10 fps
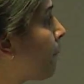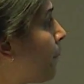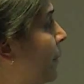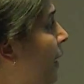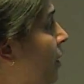
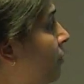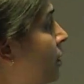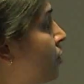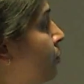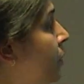there
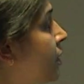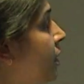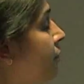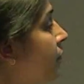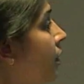was super
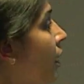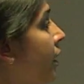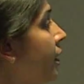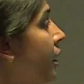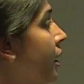shift,
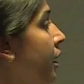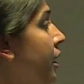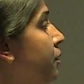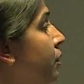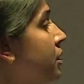and
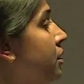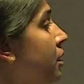it was